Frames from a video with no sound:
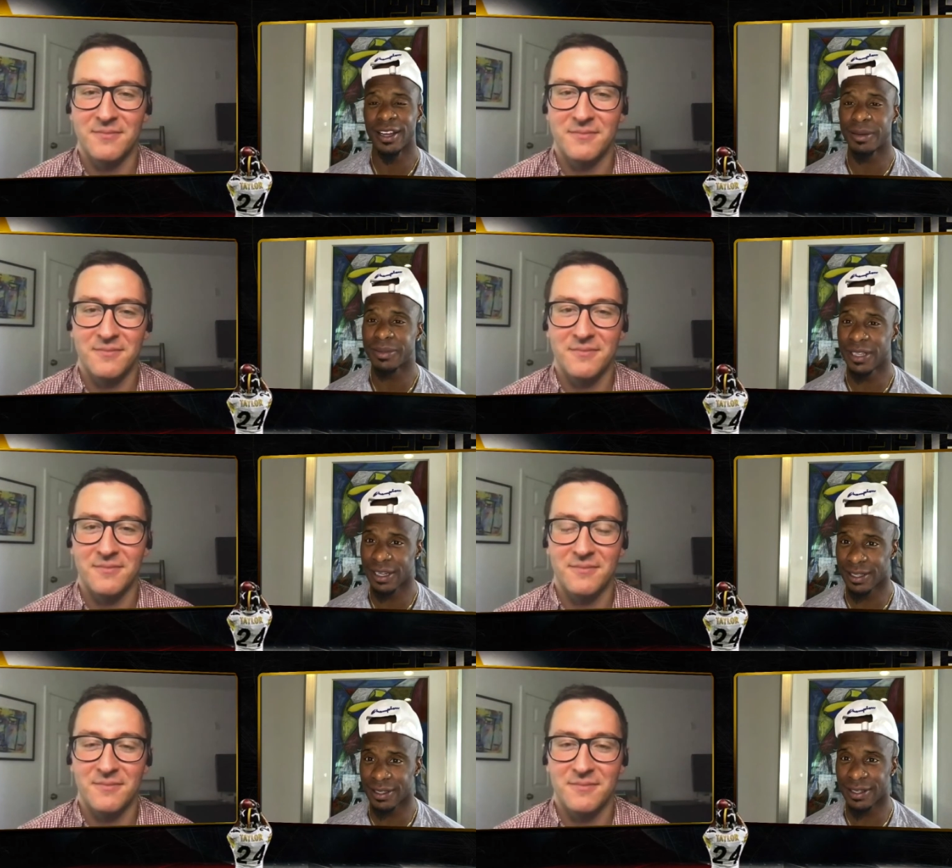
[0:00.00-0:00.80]
Speaker 1: I'm
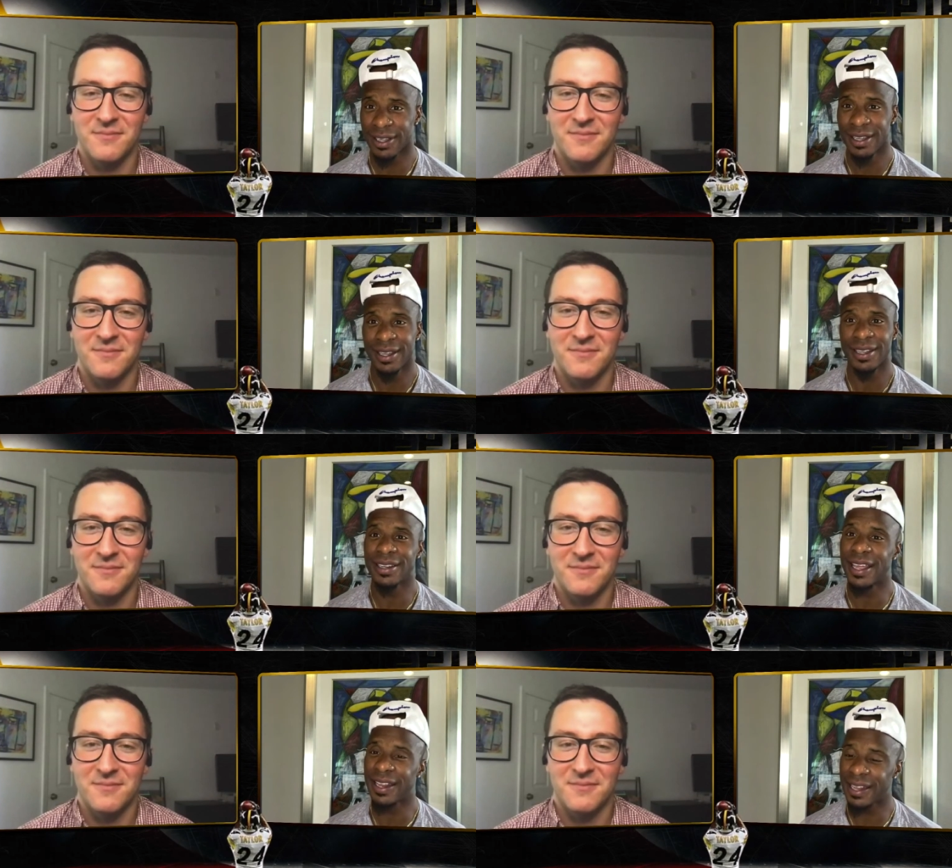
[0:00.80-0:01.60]
telling you
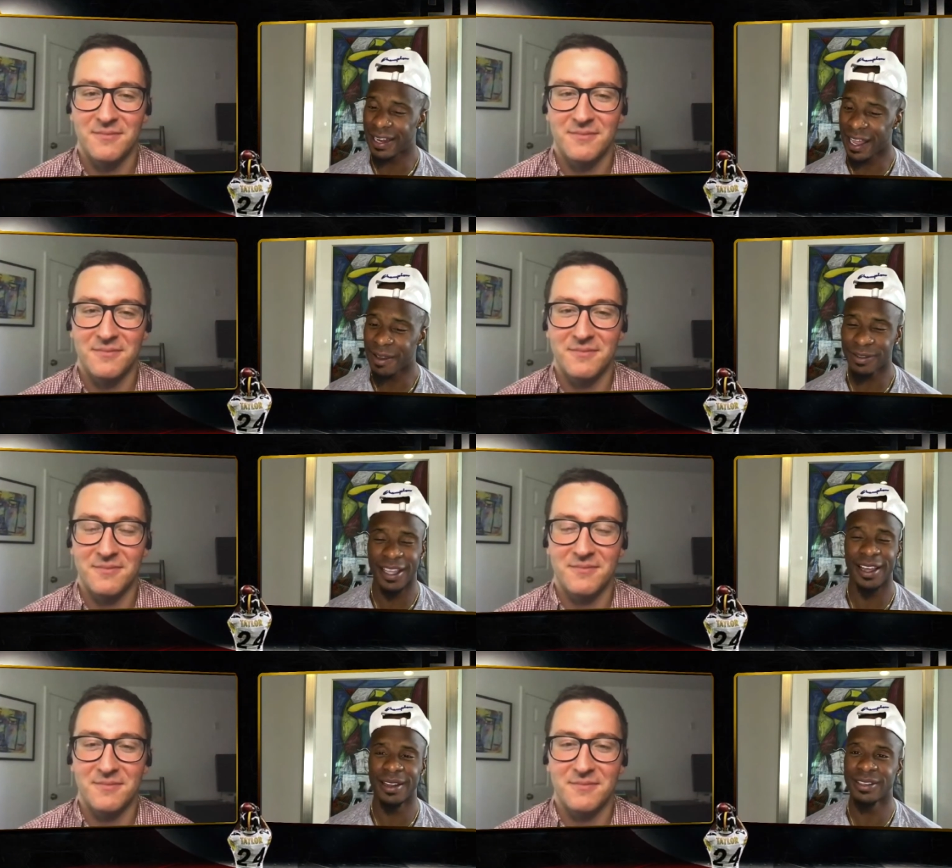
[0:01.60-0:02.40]
that that
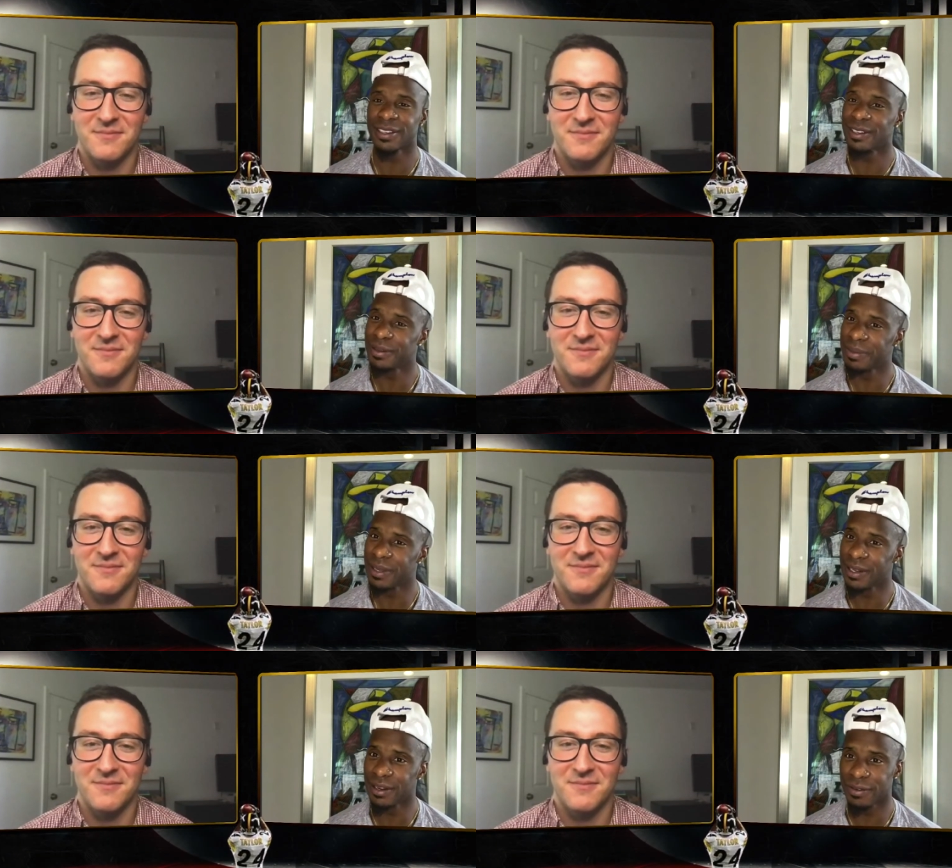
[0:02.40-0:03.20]
lifestyle is a little
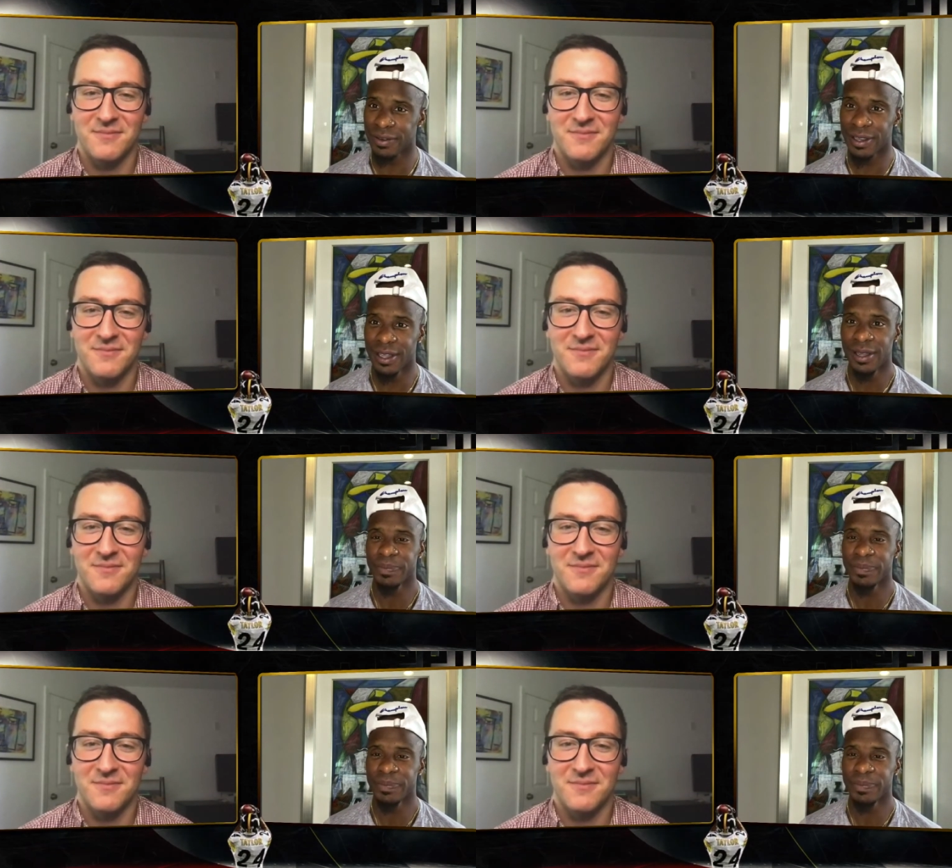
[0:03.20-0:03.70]
bit different.